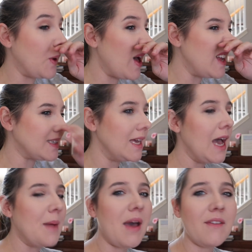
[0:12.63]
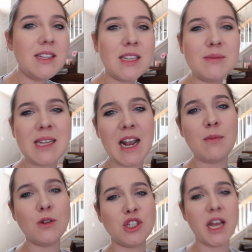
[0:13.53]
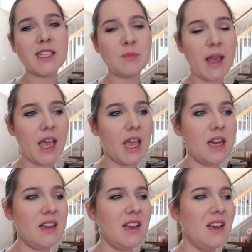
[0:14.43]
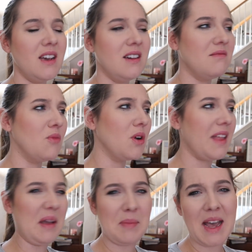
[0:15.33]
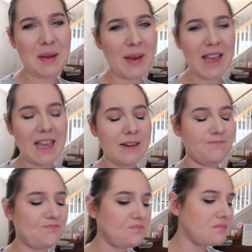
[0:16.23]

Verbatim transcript: but I'm having some terrible chest pain, more like back pain.